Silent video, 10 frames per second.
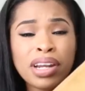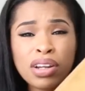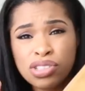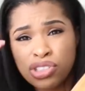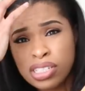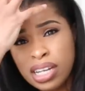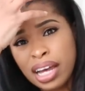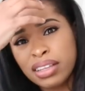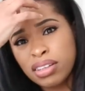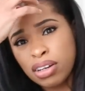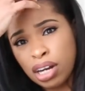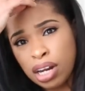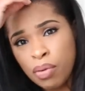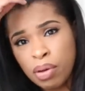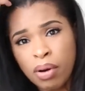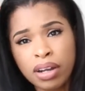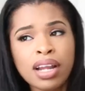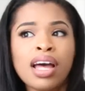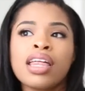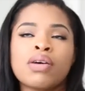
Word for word: But it looks just like the Chloe one.